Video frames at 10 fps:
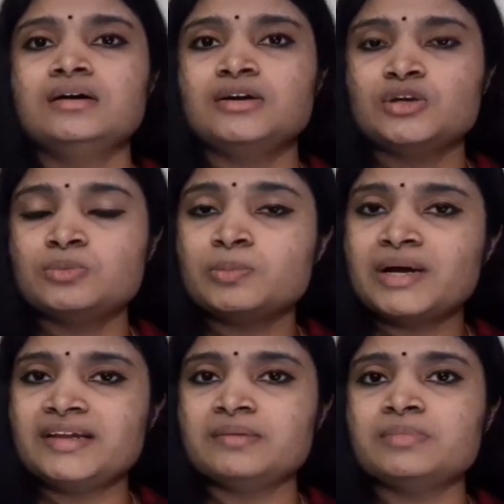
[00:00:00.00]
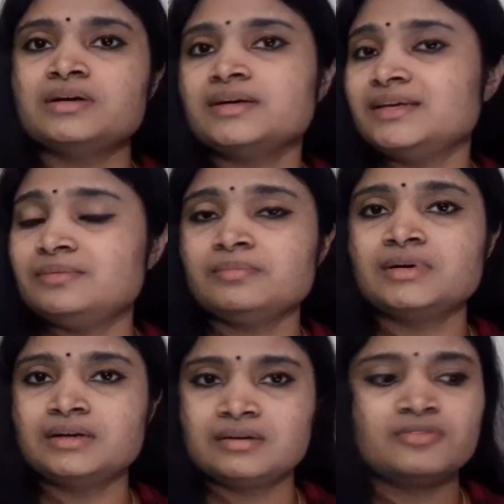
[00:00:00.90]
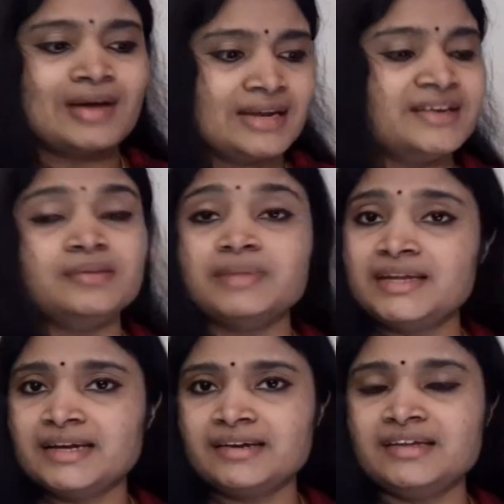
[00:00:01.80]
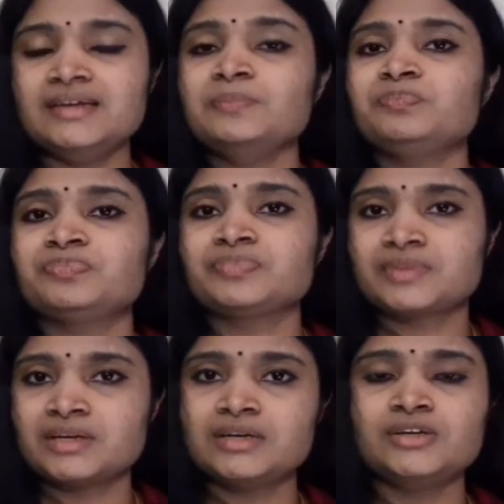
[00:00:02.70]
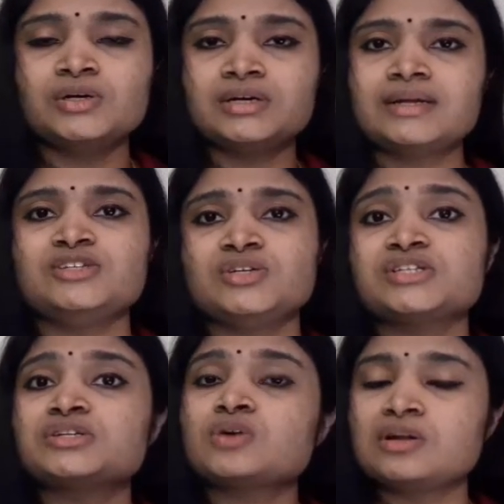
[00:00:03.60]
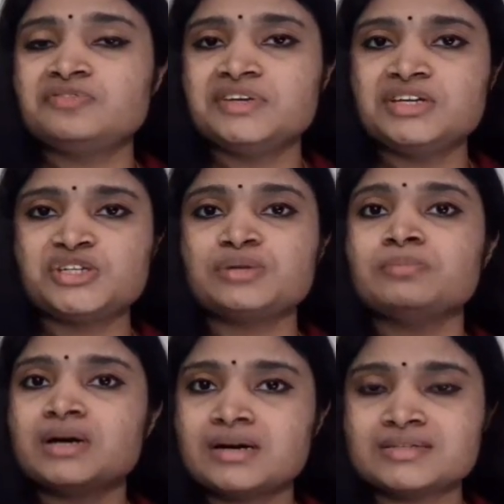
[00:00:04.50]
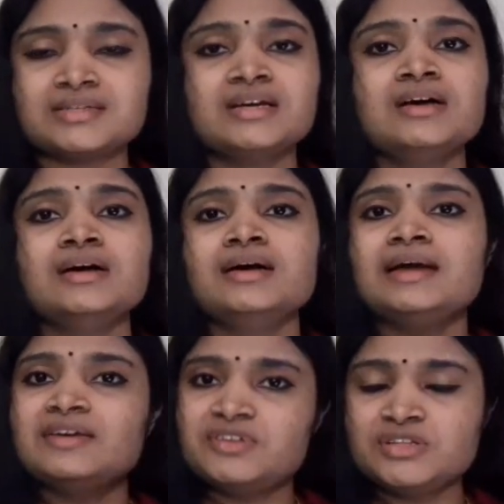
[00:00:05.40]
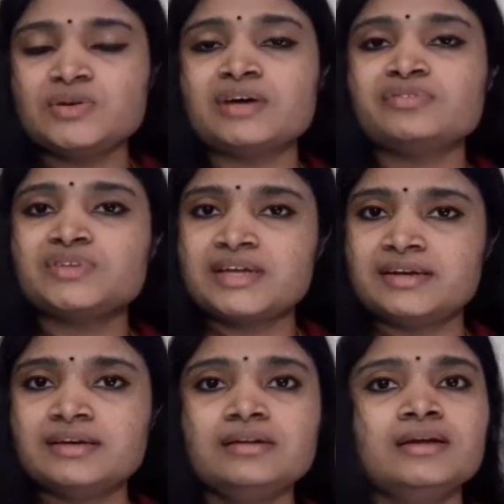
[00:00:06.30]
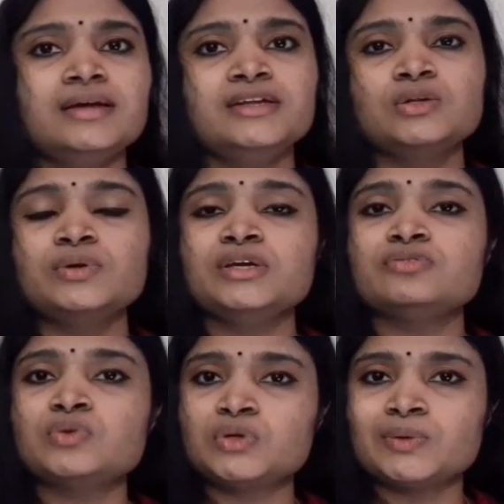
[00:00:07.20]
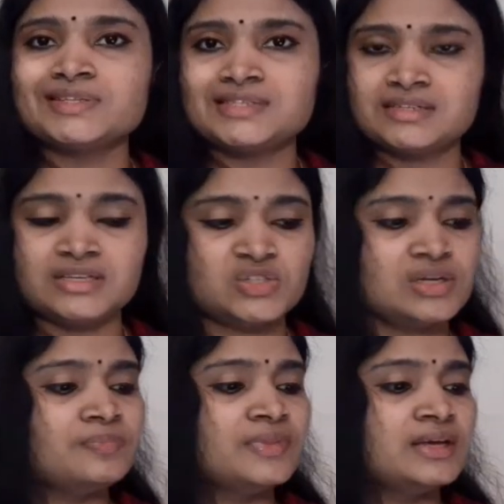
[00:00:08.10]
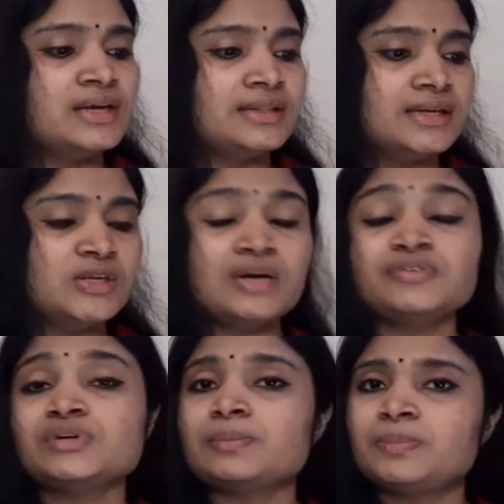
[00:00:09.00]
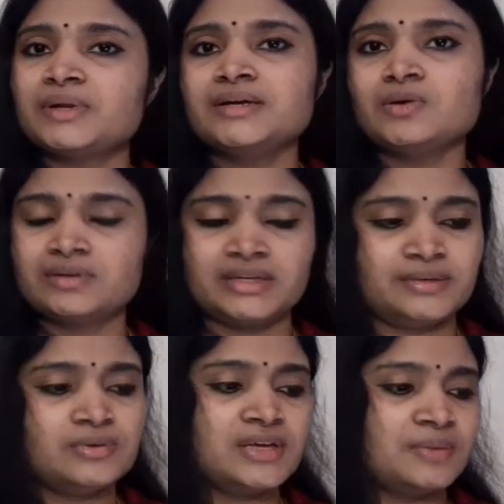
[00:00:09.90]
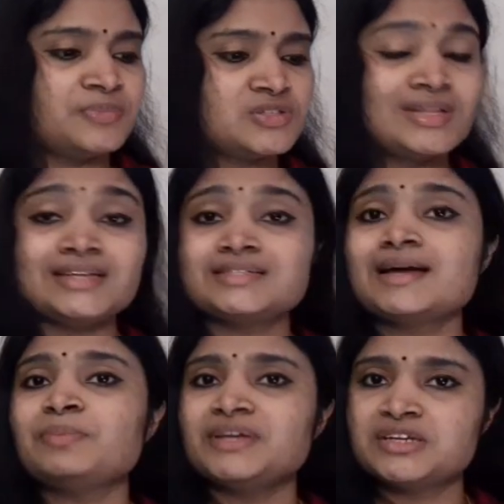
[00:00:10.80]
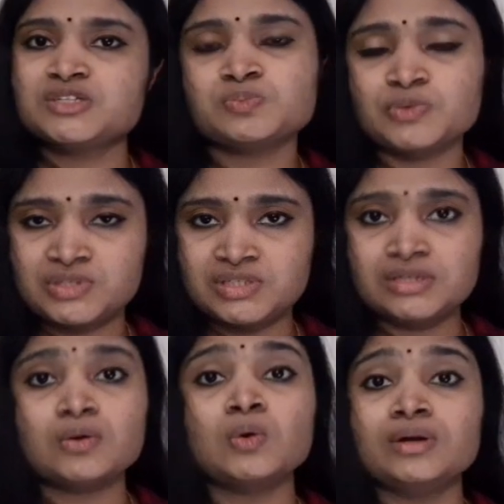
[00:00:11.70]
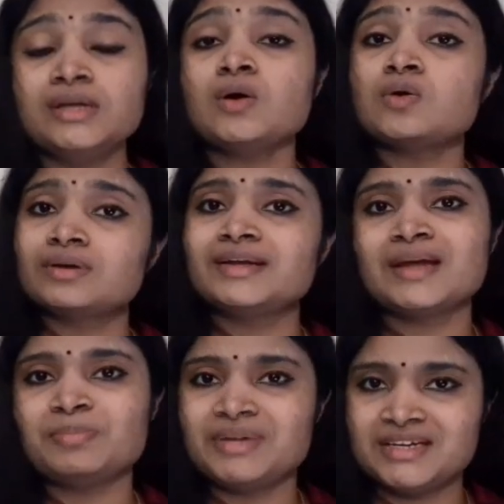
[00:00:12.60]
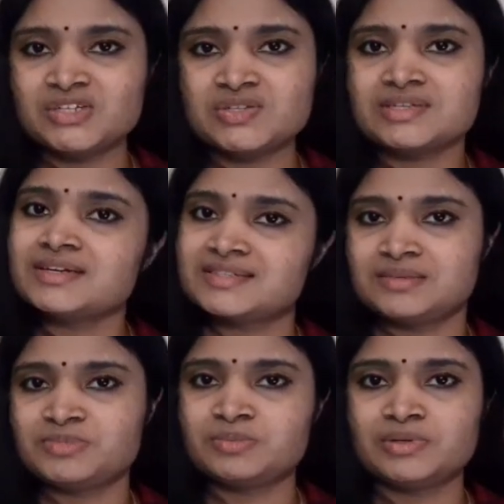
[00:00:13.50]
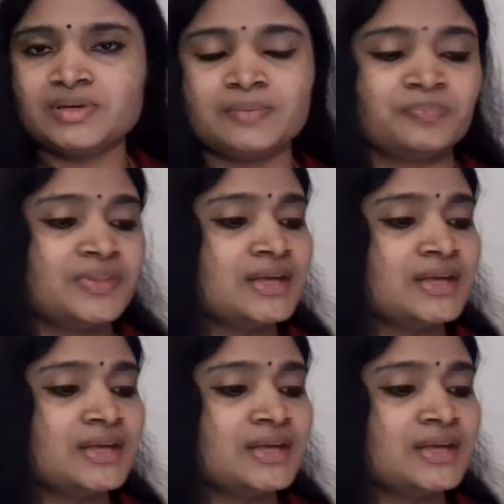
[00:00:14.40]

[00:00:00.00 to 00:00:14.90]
your mobile number, valid email ID, your education qualification, marks, everything you have to enter, including your photo and signature. And then you have to apply online. Okay. So that is the application procedure. Only online applications are acceptable. Okay.